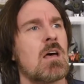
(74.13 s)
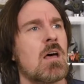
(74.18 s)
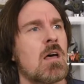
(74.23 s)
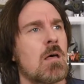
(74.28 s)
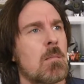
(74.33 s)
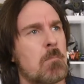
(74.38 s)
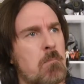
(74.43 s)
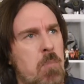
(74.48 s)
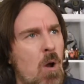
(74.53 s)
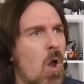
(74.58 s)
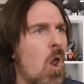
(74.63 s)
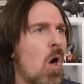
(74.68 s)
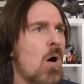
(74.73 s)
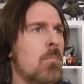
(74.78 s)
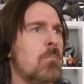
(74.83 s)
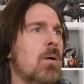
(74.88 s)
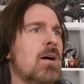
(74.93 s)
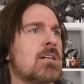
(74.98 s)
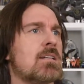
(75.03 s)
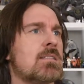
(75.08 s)

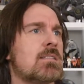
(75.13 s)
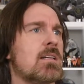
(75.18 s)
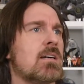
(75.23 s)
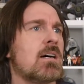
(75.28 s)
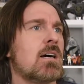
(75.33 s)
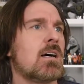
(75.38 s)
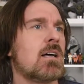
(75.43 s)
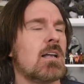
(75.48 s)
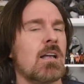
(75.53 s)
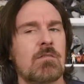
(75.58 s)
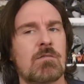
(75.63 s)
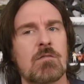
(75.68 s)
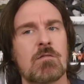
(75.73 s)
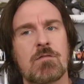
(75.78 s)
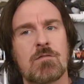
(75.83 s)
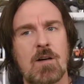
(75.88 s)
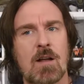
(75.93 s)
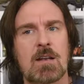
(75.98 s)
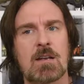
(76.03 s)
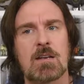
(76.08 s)
blockbuster Love and
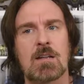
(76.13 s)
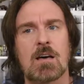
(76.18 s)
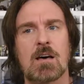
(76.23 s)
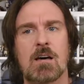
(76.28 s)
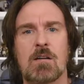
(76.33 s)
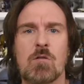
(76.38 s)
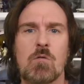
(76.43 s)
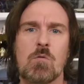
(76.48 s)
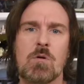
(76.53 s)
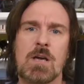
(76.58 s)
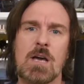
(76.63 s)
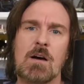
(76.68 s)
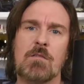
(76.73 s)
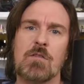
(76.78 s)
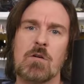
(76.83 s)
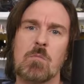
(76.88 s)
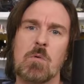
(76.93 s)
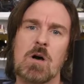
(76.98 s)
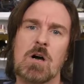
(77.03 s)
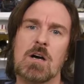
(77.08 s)
Thunder and all the other
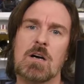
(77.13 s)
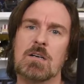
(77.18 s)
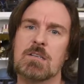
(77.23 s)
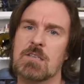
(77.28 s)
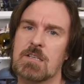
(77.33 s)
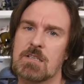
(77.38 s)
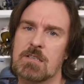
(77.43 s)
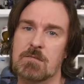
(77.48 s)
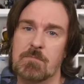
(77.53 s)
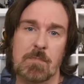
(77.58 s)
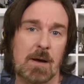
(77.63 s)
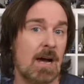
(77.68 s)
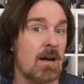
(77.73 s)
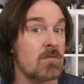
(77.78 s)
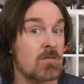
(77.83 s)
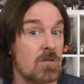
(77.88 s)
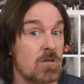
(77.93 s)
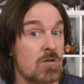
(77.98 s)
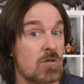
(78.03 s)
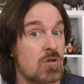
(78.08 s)
works. He's
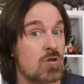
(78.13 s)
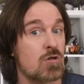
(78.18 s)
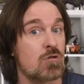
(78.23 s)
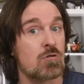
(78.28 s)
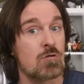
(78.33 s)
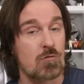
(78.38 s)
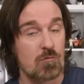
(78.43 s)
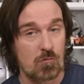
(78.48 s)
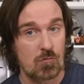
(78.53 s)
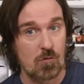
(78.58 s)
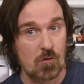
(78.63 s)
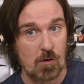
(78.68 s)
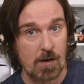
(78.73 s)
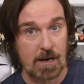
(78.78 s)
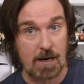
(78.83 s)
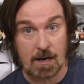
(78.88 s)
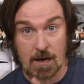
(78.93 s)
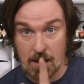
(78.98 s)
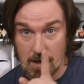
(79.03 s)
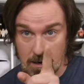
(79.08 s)
about to destroy
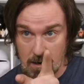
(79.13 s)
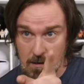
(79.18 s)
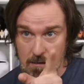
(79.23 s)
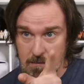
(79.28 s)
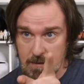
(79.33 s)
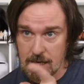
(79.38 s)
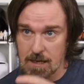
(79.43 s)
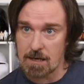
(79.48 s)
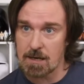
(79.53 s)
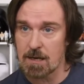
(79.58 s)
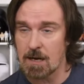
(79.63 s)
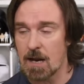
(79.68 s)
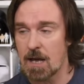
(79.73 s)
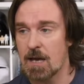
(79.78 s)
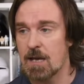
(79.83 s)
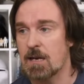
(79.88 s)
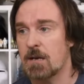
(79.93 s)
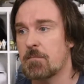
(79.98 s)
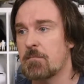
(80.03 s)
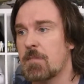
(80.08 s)
it. And I'll get to that
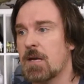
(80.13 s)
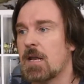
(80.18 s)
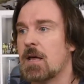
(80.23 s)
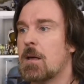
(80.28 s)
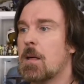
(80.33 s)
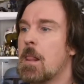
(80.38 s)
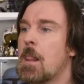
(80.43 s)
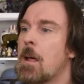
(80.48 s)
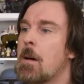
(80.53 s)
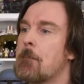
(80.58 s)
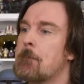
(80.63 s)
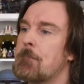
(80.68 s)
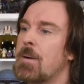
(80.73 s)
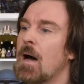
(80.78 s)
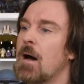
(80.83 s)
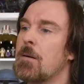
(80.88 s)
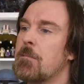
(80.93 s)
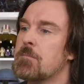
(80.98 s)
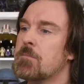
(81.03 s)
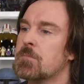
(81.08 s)
in a minute.
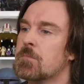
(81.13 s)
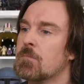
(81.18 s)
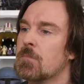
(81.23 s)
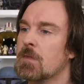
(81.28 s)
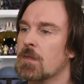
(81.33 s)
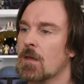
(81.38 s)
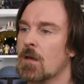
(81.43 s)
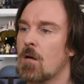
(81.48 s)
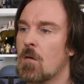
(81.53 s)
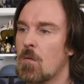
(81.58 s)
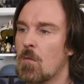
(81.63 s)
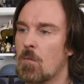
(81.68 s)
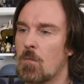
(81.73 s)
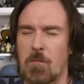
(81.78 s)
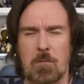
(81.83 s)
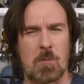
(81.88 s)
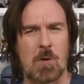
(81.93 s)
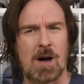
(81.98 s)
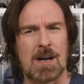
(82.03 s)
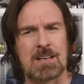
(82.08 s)
But
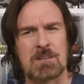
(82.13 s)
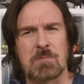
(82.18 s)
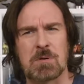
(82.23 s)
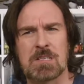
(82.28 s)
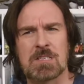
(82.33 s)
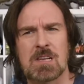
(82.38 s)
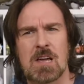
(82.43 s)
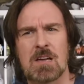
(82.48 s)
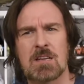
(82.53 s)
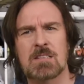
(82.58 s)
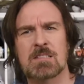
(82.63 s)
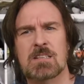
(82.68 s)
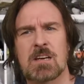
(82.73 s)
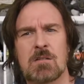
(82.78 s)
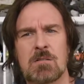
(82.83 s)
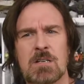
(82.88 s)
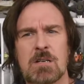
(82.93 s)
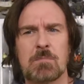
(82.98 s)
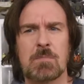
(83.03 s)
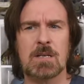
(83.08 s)
why do we say it's
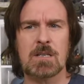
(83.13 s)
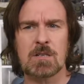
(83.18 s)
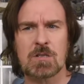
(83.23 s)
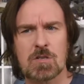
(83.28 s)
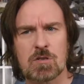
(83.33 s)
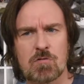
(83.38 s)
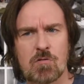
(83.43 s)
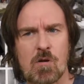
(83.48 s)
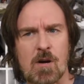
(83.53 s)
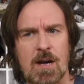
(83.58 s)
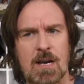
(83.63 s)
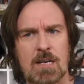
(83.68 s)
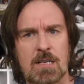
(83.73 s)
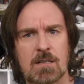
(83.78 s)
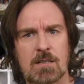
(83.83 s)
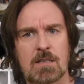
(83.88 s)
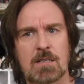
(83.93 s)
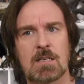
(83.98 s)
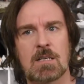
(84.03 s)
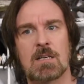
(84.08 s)
going to be destroyed?
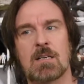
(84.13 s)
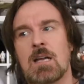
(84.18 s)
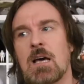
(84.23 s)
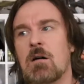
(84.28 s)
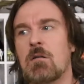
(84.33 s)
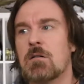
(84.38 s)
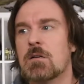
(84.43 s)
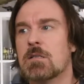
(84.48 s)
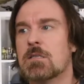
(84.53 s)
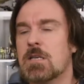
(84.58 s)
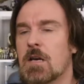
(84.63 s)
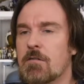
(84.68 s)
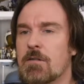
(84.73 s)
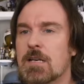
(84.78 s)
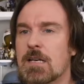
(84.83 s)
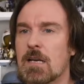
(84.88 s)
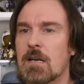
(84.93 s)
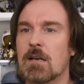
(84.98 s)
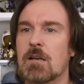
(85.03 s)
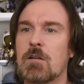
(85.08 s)
Now, Terry
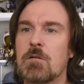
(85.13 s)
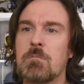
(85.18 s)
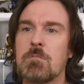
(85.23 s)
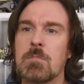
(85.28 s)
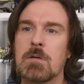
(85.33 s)
Gilliam,